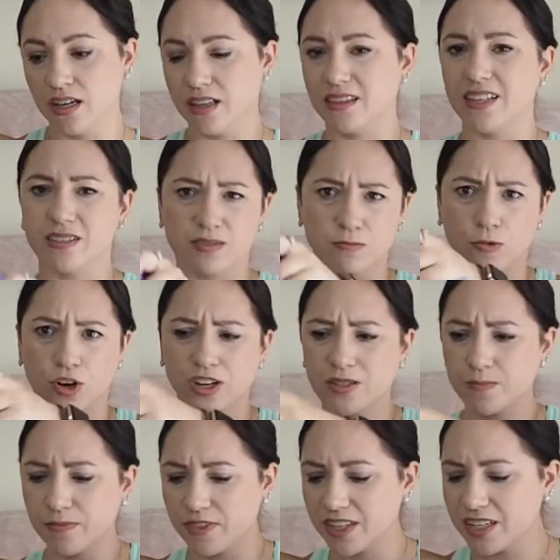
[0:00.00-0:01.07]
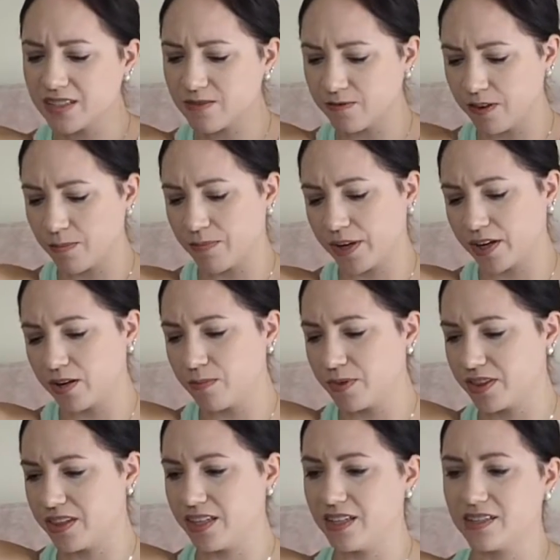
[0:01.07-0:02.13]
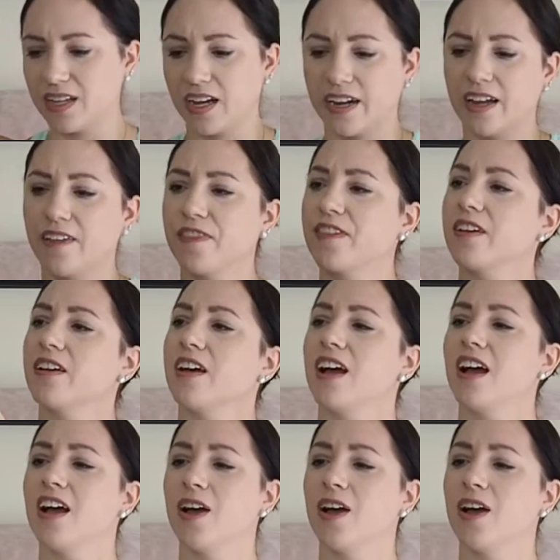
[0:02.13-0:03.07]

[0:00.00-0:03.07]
These worked. These fit better, but these I got the